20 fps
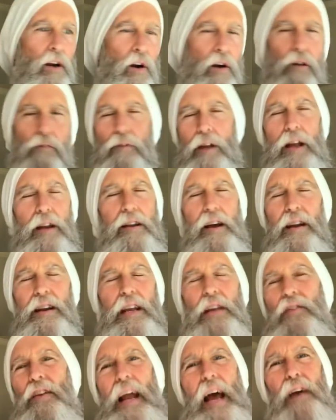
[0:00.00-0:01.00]
Or it doesn't
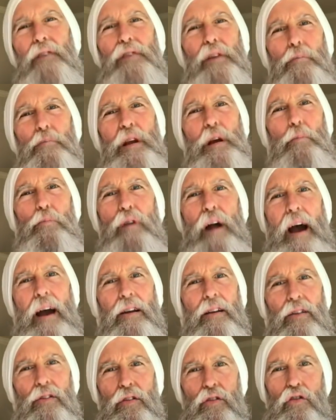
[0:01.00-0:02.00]
even have to be a
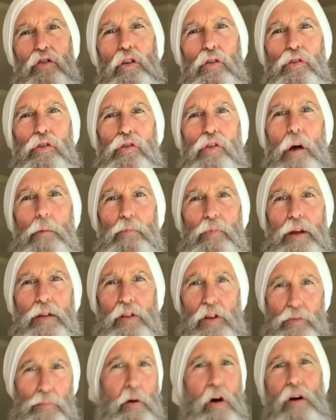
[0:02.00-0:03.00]
practice. It's just something
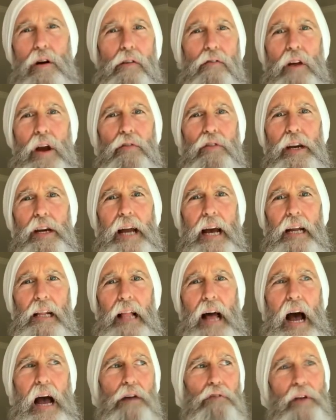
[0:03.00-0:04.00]
that's part of everyday
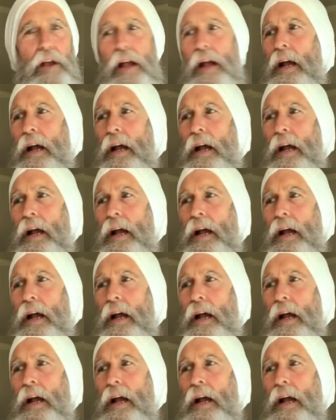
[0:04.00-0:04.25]
life.